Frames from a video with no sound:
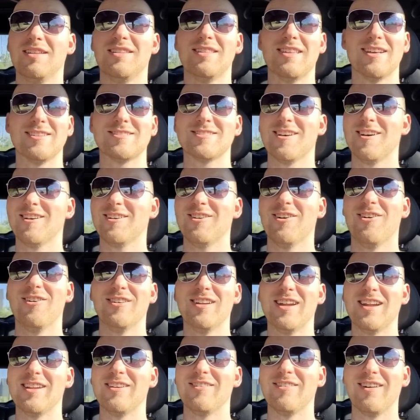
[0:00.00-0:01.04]
That's not
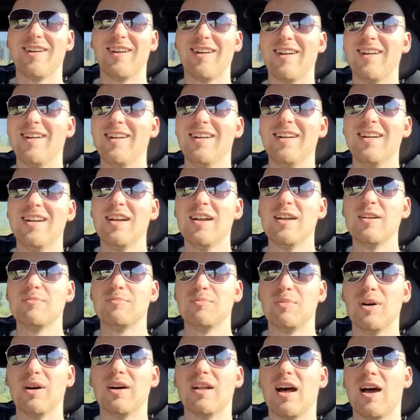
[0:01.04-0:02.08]
going anywhere.
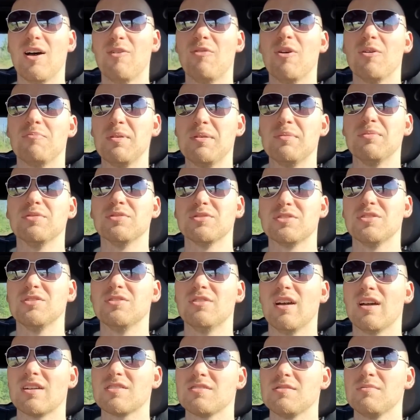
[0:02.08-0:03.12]
But I want people
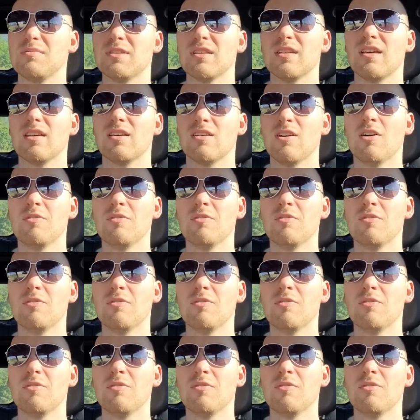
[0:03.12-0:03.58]
to actually be like,